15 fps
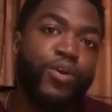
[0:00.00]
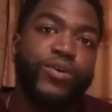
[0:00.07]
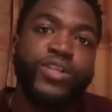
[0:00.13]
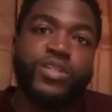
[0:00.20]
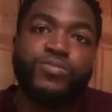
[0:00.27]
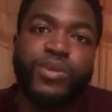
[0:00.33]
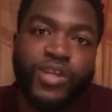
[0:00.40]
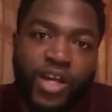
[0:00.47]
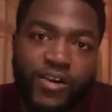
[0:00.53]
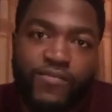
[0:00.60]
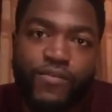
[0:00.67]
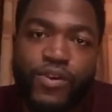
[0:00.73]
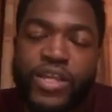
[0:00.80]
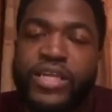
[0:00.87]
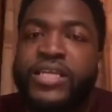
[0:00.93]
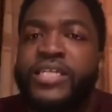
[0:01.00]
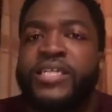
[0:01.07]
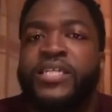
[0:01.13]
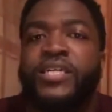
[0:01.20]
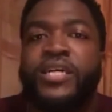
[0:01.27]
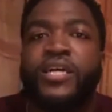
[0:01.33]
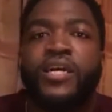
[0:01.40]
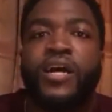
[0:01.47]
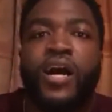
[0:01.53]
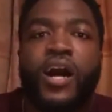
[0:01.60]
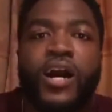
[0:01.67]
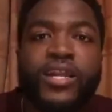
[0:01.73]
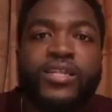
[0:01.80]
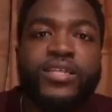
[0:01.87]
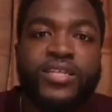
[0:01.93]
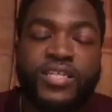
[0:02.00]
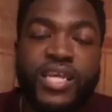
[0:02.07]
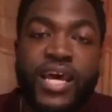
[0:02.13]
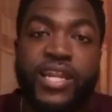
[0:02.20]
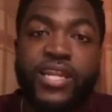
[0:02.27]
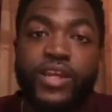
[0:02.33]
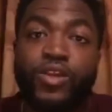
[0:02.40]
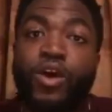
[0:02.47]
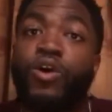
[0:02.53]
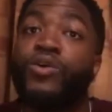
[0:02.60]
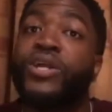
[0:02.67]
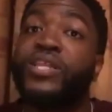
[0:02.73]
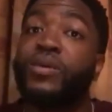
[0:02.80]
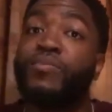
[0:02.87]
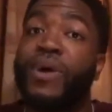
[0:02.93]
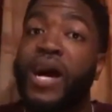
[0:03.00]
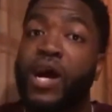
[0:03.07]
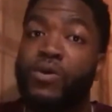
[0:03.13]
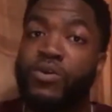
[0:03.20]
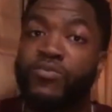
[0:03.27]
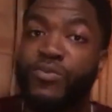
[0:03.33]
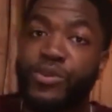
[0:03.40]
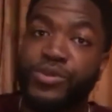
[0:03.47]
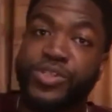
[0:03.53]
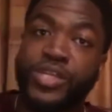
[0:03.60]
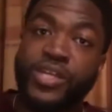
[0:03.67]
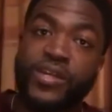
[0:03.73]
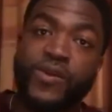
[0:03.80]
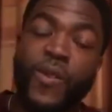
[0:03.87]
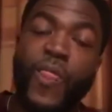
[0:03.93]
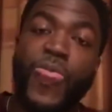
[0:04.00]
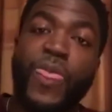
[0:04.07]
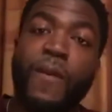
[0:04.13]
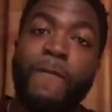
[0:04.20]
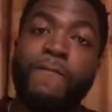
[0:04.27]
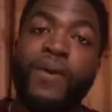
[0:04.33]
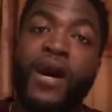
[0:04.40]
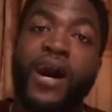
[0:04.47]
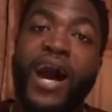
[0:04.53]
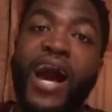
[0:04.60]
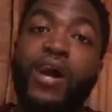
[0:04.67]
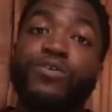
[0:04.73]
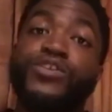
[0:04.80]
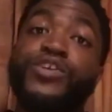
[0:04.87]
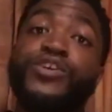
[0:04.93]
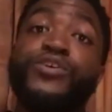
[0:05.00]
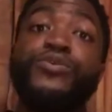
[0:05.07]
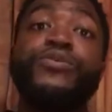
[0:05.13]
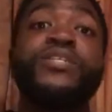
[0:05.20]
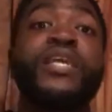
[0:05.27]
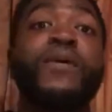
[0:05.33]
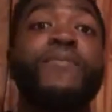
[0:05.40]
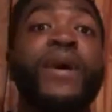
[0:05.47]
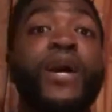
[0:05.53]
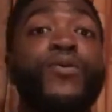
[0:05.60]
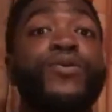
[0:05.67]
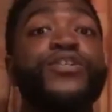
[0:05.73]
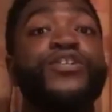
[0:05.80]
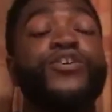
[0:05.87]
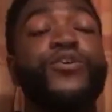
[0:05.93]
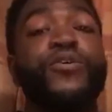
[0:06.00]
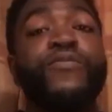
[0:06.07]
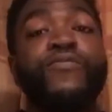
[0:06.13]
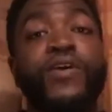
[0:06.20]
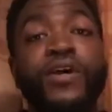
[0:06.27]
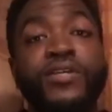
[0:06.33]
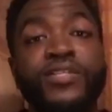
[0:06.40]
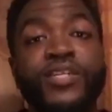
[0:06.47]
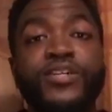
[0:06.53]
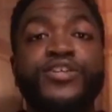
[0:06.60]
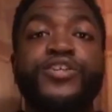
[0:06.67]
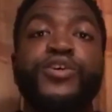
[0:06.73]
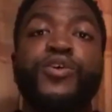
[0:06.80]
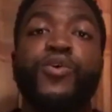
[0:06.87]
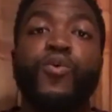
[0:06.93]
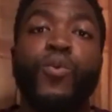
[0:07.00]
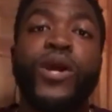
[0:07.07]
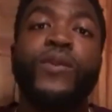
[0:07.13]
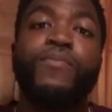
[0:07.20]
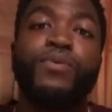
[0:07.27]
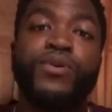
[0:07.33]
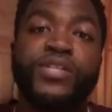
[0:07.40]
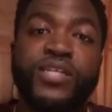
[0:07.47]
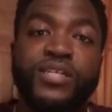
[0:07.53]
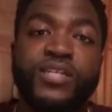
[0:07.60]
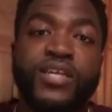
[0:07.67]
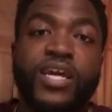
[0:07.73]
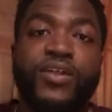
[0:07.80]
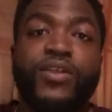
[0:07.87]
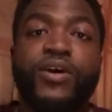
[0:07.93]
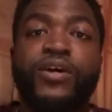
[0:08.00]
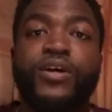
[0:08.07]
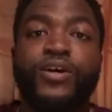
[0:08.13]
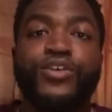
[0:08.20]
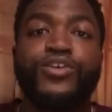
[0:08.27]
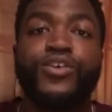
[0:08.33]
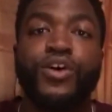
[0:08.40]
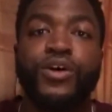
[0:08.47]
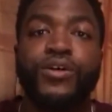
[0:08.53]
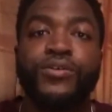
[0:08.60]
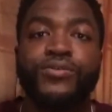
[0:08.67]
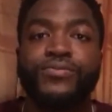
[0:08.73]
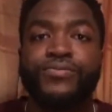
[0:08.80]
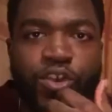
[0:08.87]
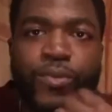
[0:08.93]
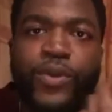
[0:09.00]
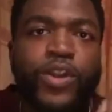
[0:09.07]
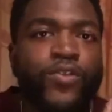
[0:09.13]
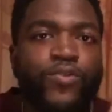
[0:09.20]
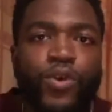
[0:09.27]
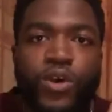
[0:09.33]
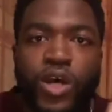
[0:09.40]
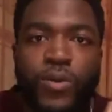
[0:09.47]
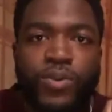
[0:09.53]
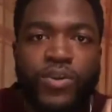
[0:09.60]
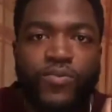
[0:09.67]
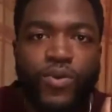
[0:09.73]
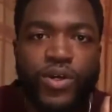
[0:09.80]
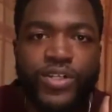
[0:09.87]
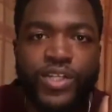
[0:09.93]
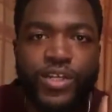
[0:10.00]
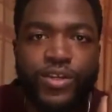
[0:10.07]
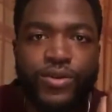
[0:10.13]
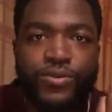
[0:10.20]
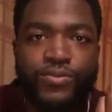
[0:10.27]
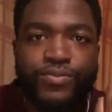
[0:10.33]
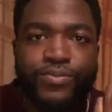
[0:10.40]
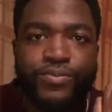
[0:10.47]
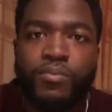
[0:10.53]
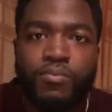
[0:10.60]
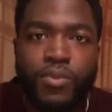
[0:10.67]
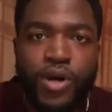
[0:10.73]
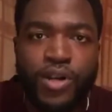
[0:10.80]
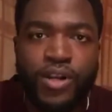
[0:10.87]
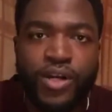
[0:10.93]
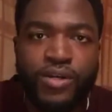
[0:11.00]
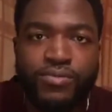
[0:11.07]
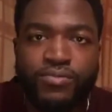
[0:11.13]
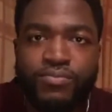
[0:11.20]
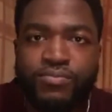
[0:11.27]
going to be covering understanding not only the power of music, but how to use that power to your advantage when putting together a song. So I'm going to throw a couple of words at you. Murder,